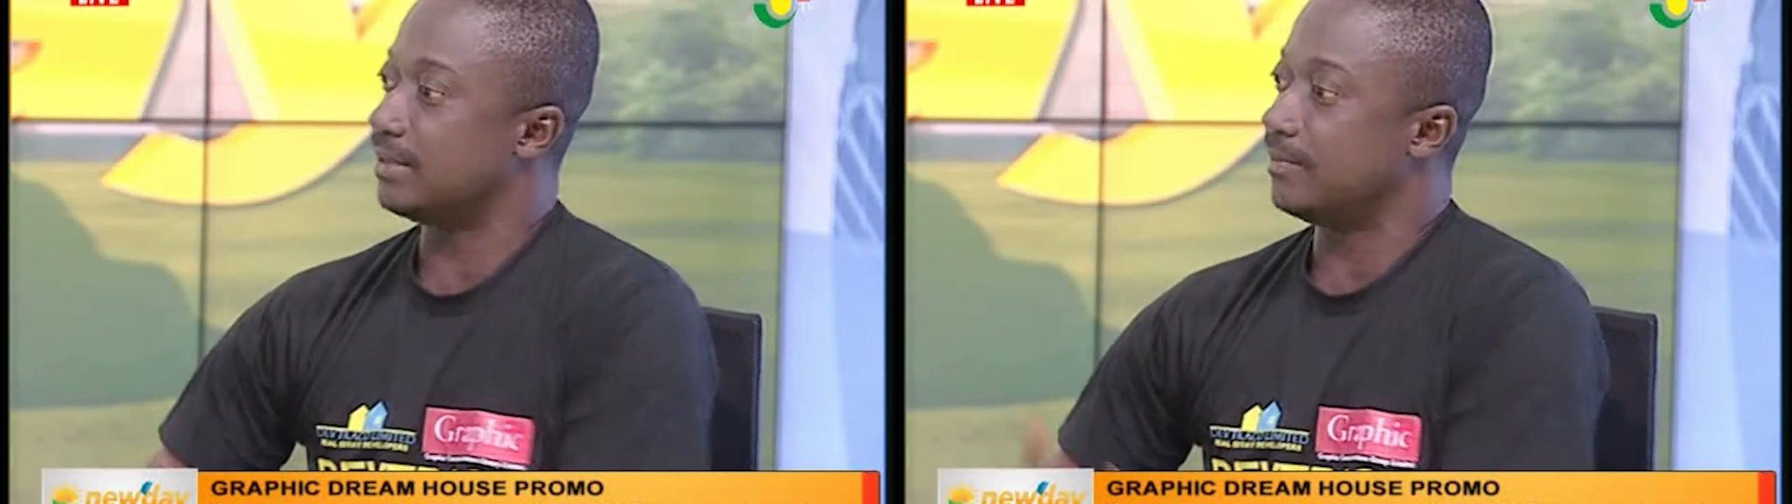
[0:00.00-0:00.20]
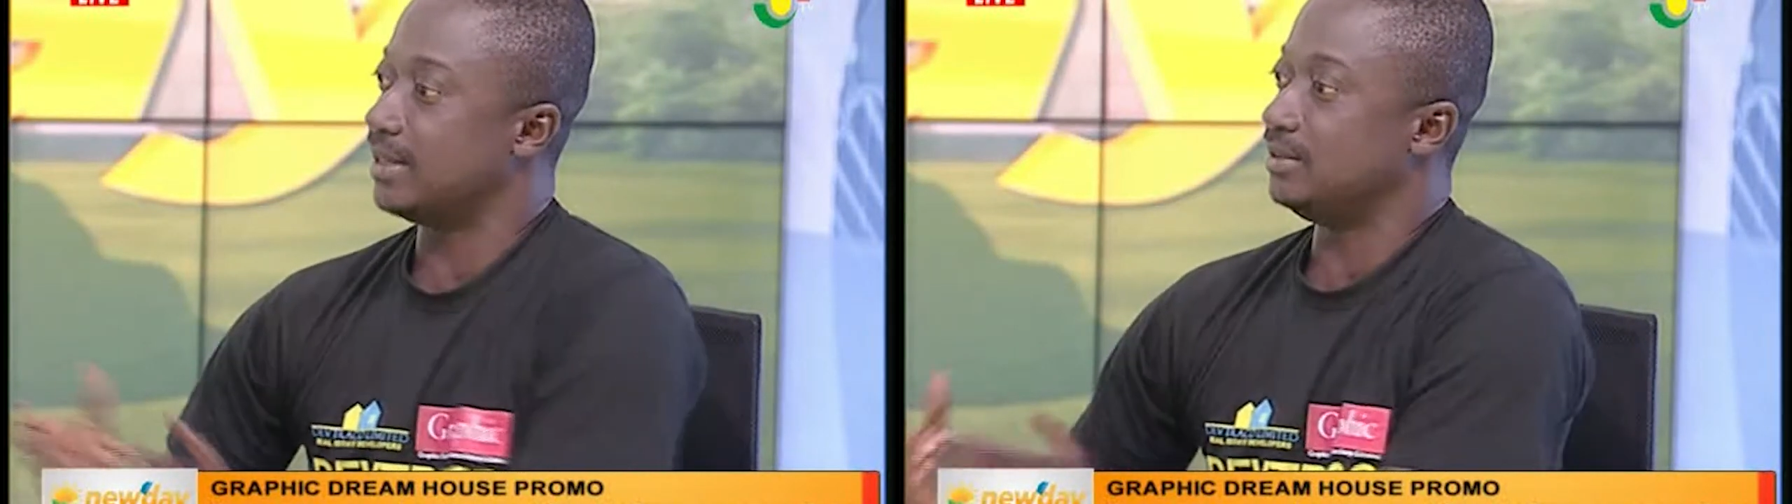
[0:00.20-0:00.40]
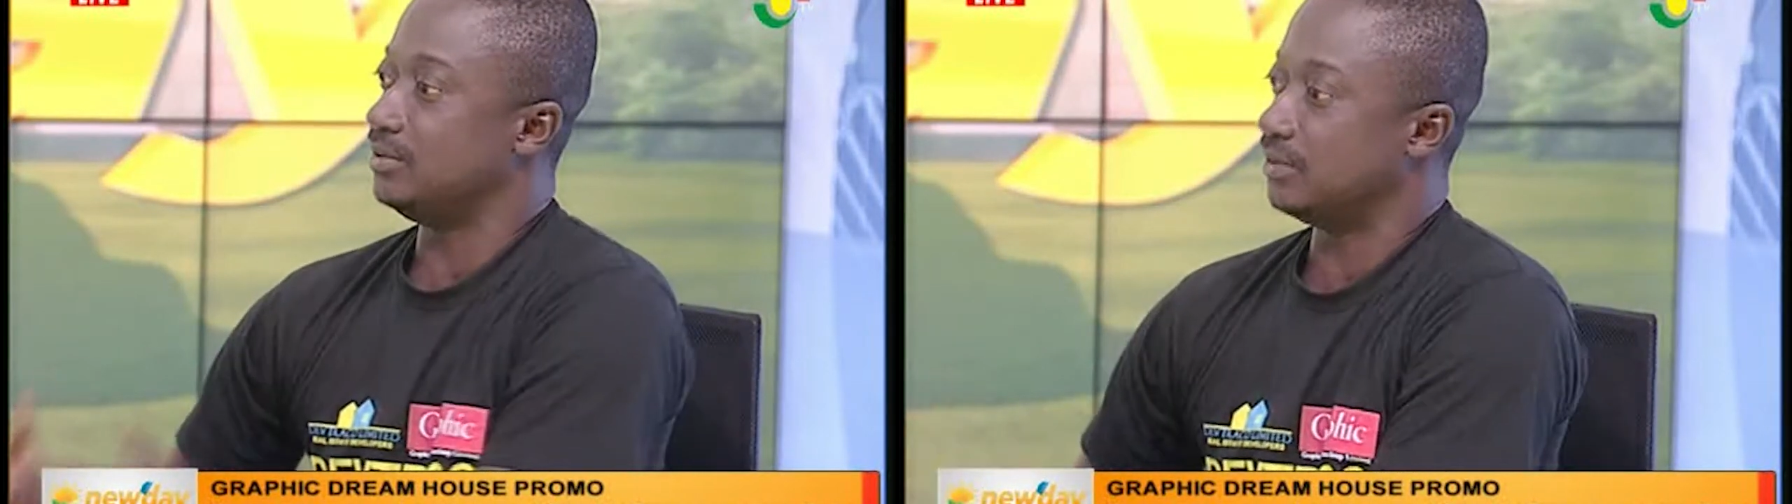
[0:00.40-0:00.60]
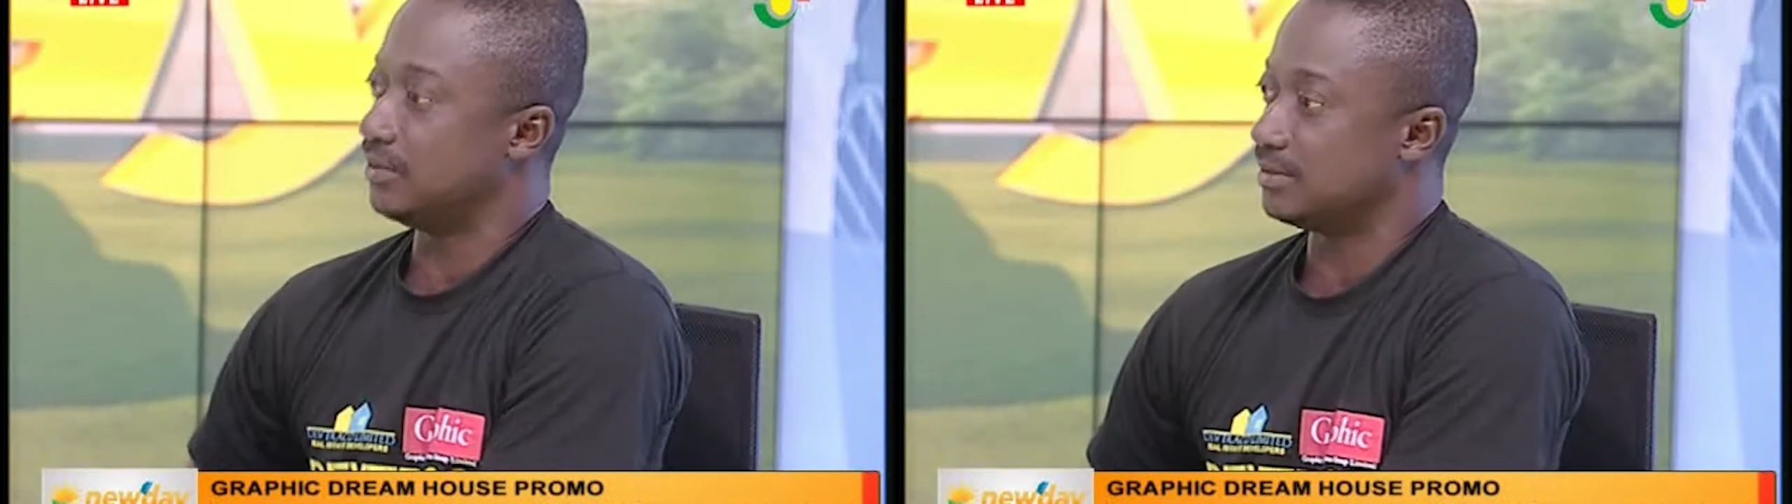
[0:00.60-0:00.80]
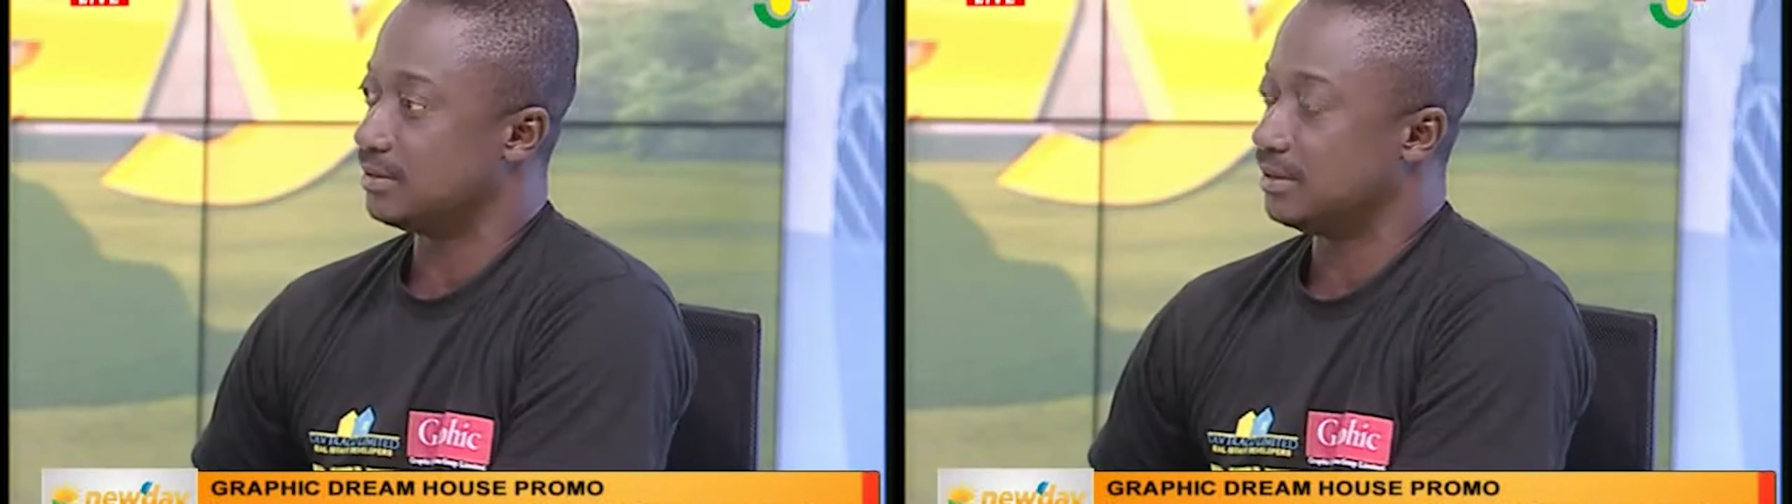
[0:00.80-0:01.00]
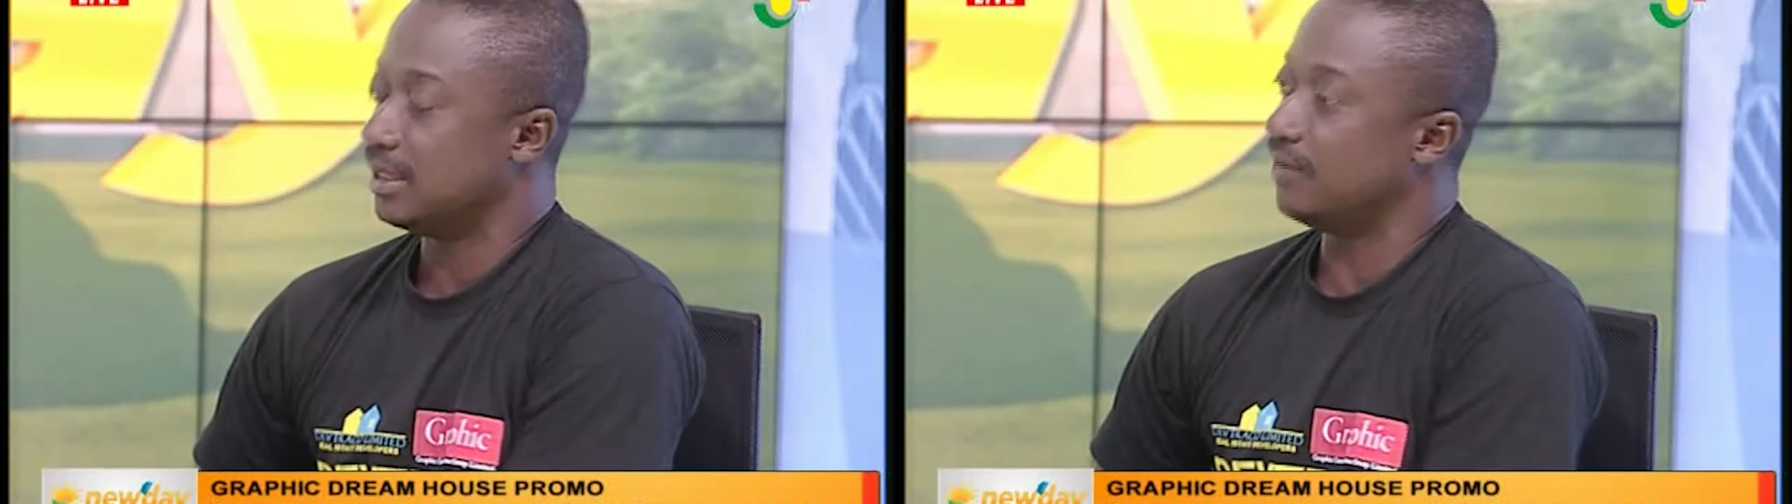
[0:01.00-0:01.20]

and monthly draws. Okay.